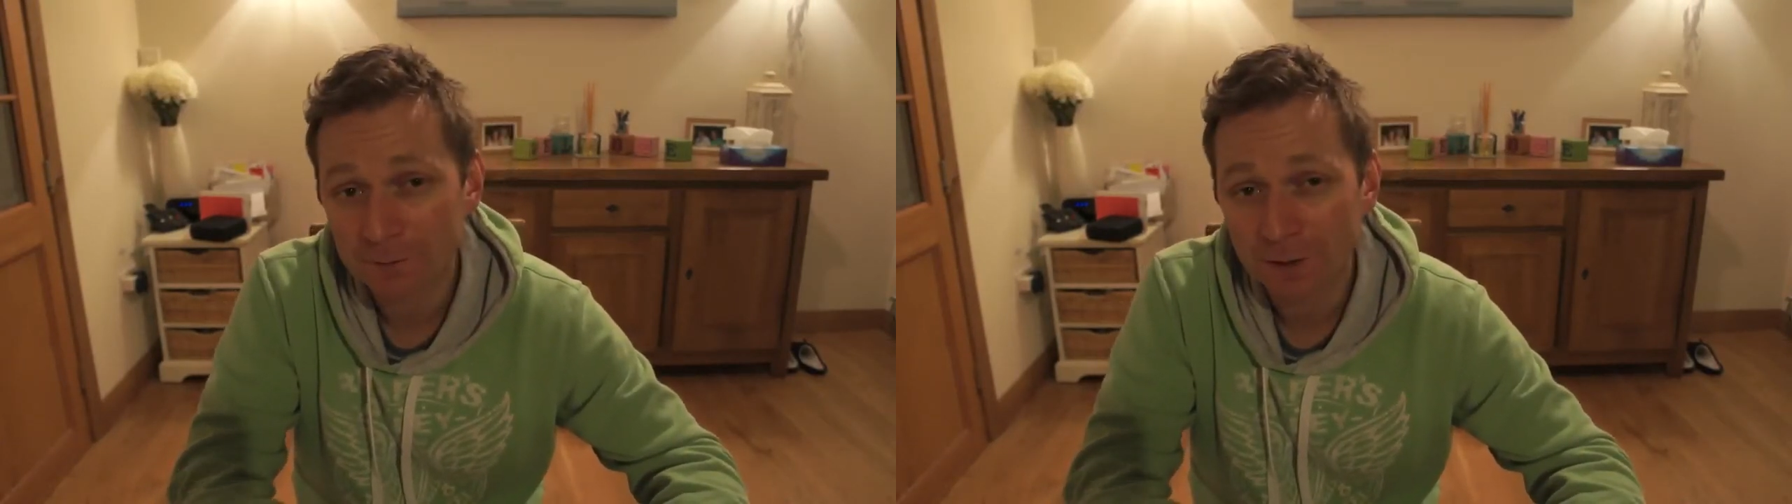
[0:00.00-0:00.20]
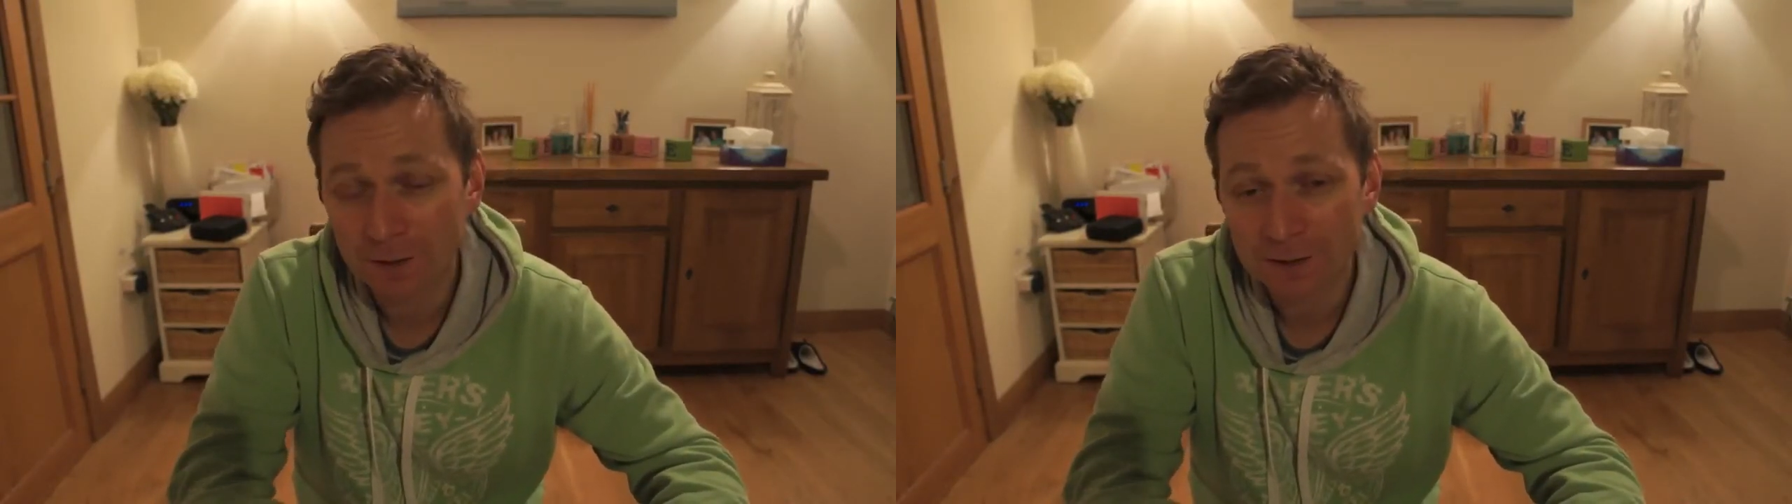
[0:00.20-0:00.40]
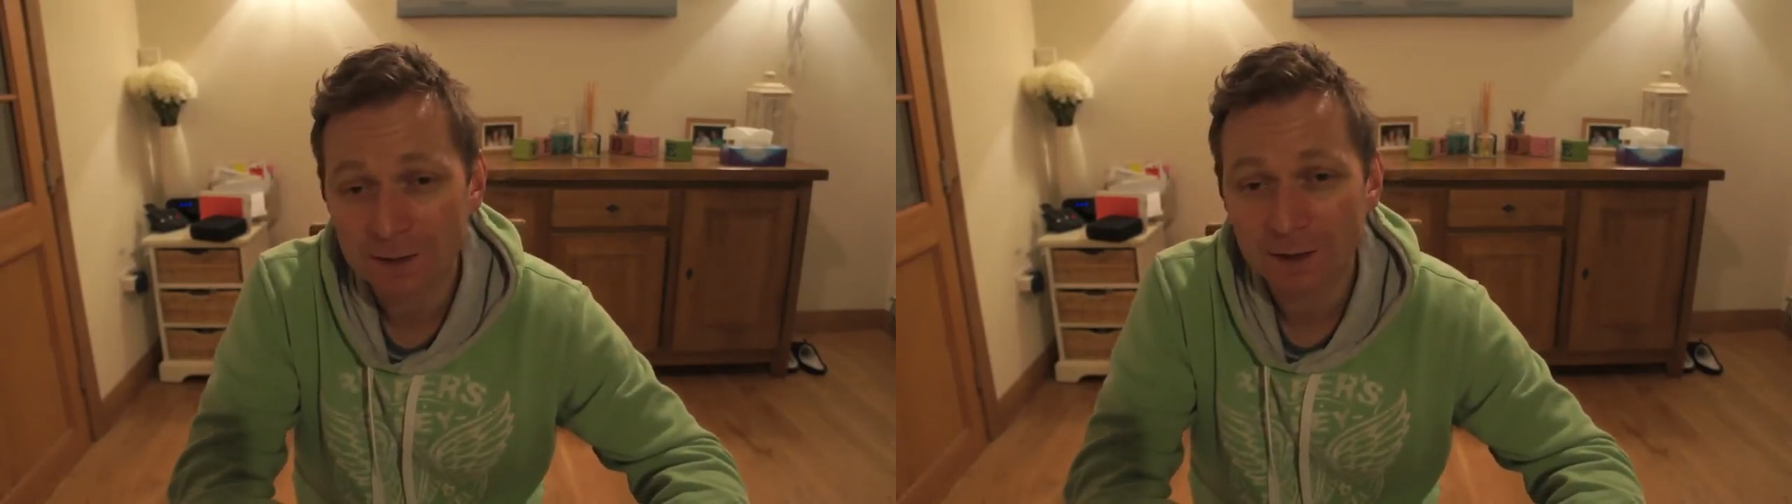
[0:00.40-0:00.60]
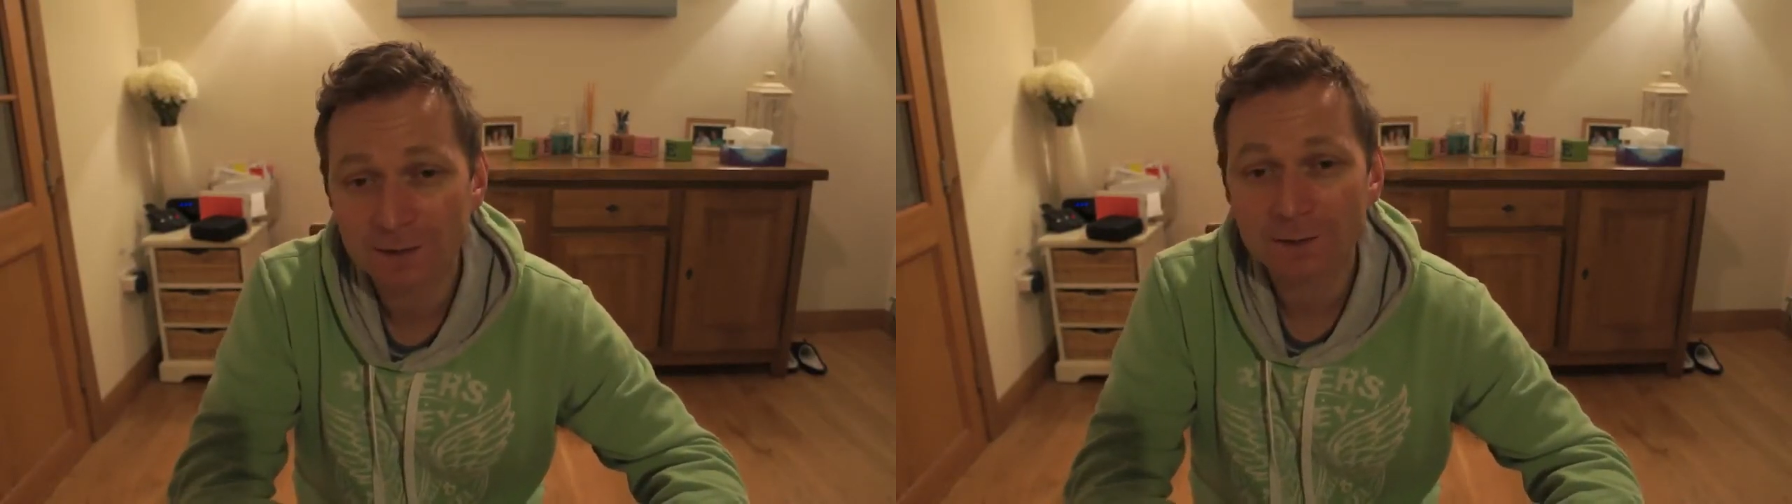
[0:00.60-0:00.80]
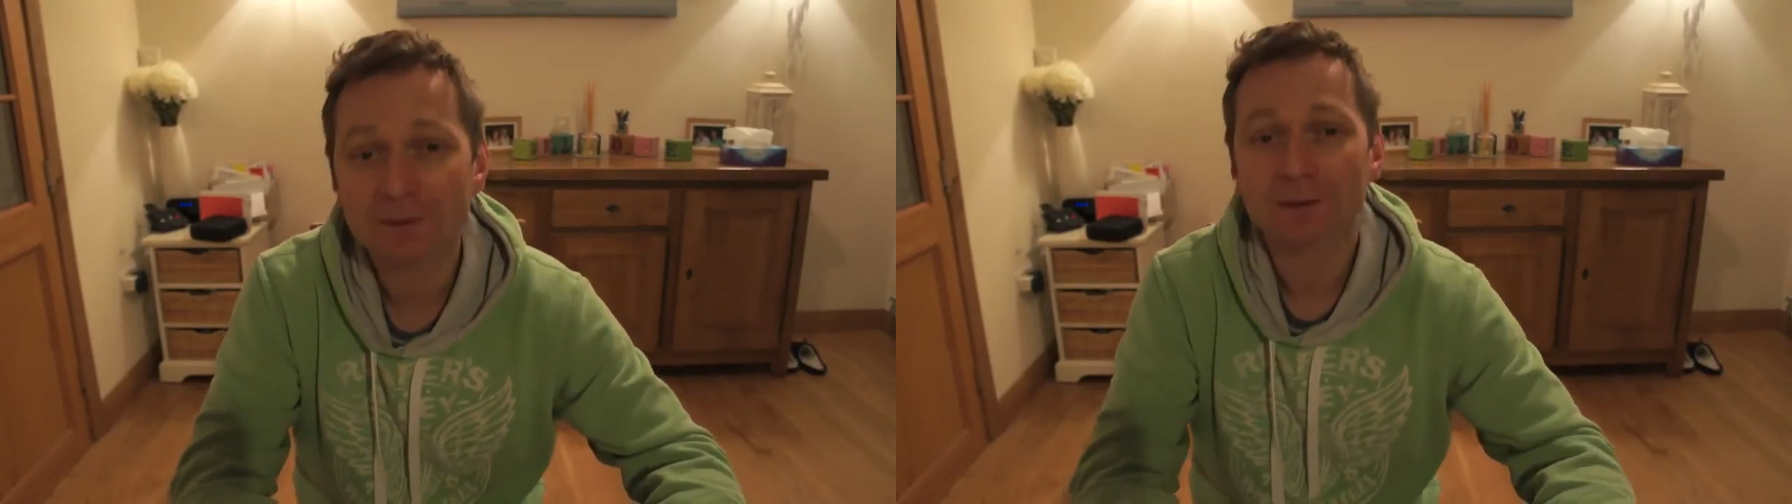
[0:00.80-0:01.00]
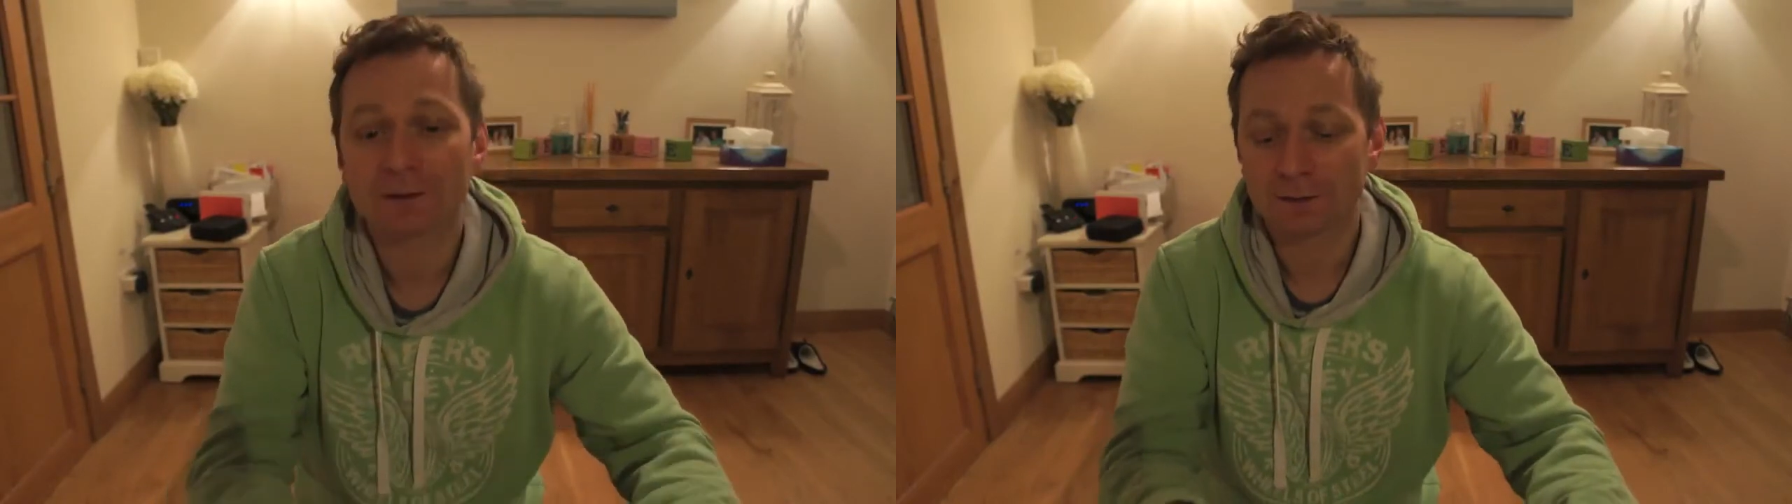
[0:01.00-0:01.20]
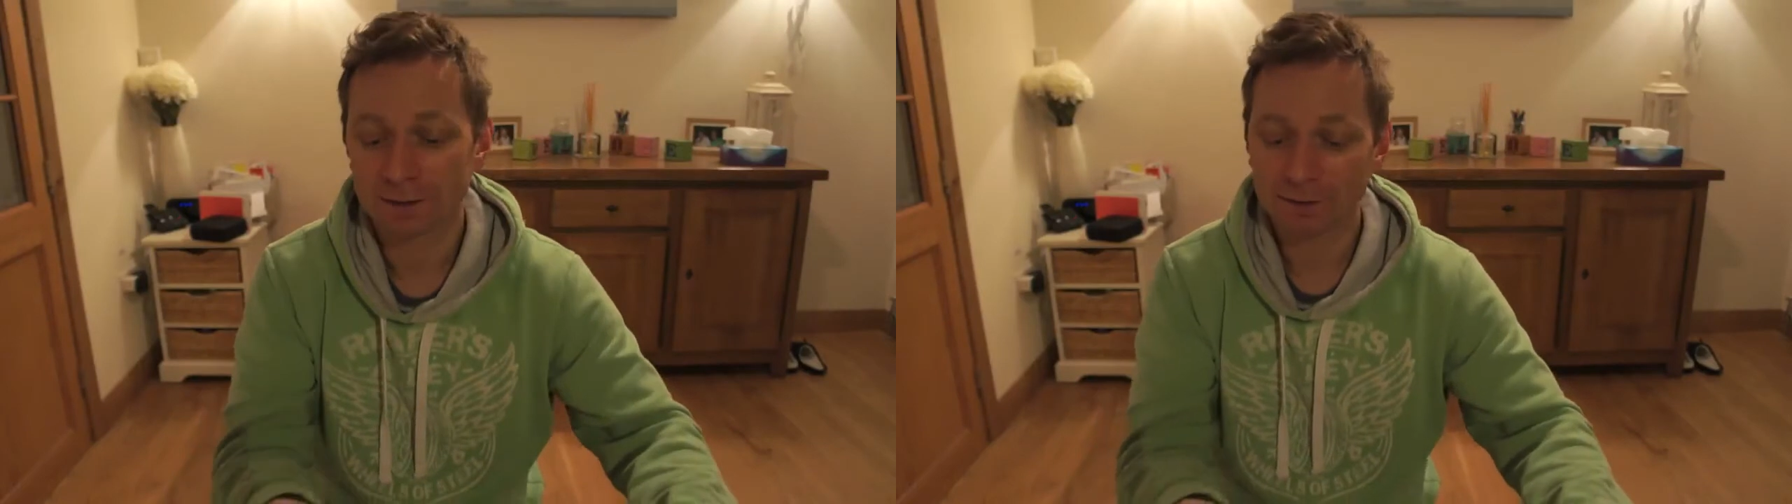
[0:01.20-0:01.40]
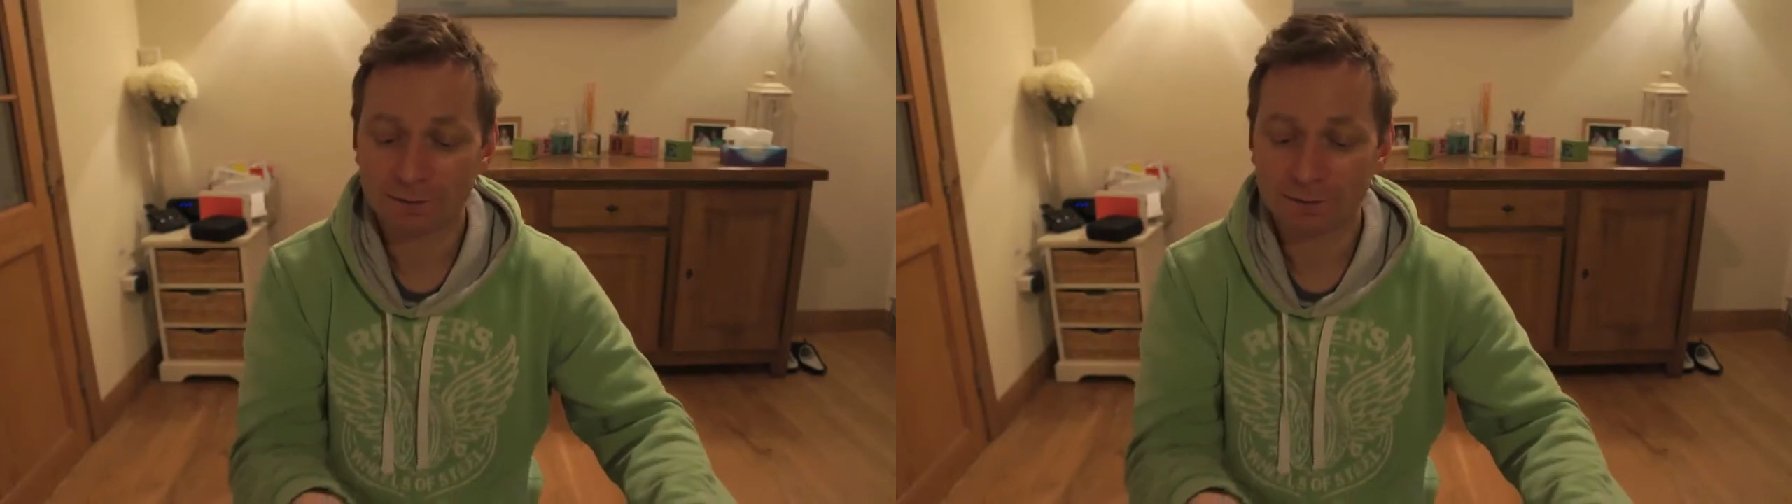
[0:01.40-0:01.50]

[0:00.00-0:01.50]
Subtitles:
guys in London that